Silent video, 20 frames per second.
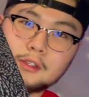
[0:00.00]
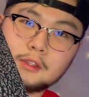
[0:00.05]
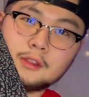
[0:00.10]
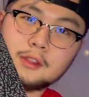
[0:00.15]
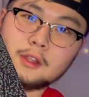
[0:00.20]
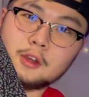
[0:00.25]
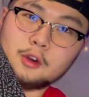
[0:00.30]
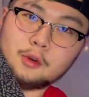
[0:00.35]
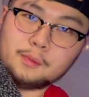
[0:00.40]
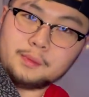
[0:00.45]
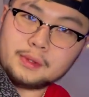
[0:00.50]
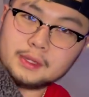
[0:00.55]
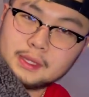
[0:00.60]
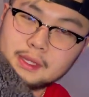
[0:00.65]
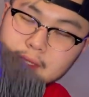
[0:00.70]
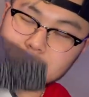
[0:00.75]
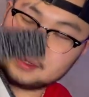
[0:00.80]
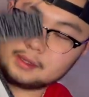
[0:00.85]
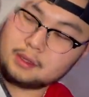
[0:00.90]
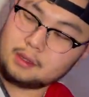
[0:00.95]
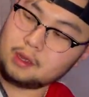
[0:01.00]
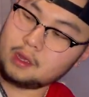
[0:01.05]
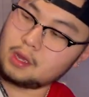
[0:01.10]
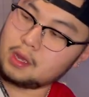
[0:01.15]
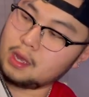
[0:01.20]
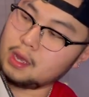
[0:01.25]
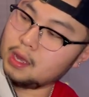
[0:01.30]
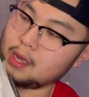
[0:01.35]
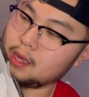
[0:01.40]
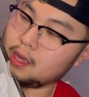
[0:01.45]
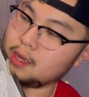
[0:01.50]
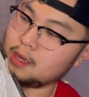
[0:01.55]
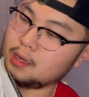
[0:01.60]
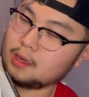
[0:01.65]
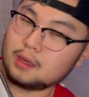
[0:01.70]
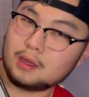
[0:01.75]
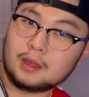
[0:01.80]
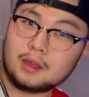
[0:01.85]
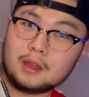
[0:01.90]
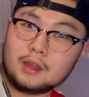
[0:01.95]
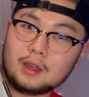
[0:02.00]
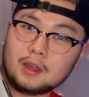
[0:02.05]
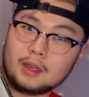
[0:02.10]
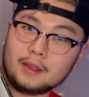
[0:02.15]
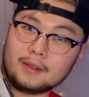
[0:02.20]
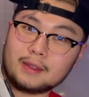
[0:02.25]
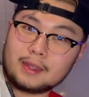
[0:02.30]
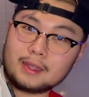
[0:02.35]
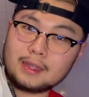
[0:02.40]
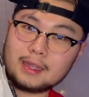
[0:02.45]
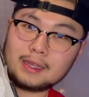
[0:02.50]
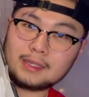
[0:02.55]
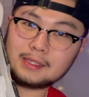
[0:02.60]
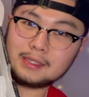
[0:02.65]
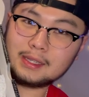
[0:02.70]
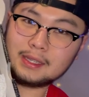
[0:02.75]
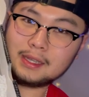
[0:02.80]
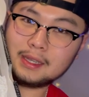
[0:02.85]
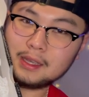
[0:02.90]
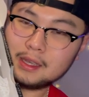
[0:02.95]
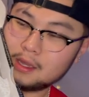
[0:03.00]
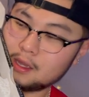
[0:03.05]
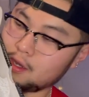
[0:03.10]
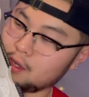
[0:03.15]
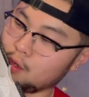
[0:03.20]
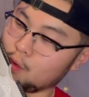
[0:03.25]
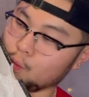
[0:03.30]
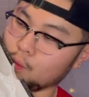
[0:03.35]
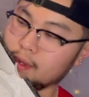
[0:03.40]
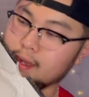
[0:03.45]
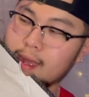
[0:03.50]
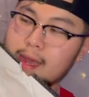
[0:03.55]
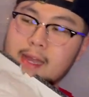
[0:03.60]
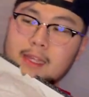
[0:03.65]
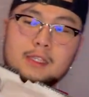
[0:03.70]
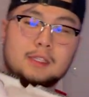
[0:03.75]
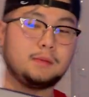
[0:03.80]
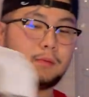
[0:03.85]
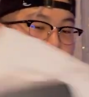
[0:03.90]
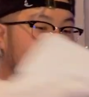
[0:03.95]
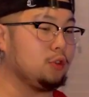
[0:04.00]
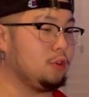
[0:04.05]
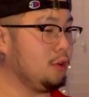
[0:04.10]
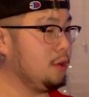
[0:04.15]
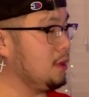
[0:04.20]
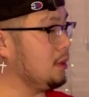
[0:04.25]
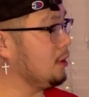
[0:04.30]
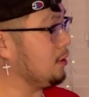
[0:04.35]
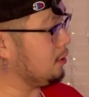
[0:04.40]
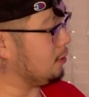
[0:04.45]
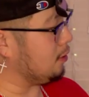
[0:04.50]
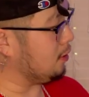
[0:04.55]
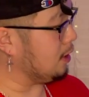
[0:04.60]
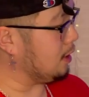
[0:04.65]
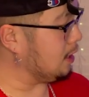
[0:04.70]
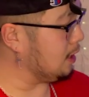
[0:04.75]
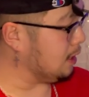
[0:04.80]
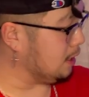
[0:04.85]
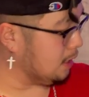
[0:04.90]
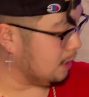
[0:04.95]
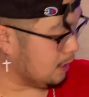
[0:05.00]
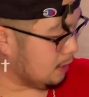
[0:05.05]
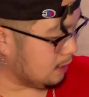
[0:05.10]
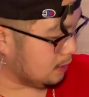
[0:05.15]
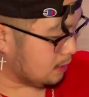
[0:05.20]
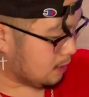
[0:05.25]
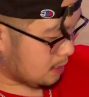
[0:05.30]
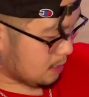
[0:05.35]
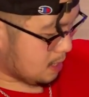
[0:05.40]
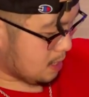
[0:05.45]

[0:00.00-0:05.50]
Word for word: with an opening. Uh, you can now see we got some Jordan three.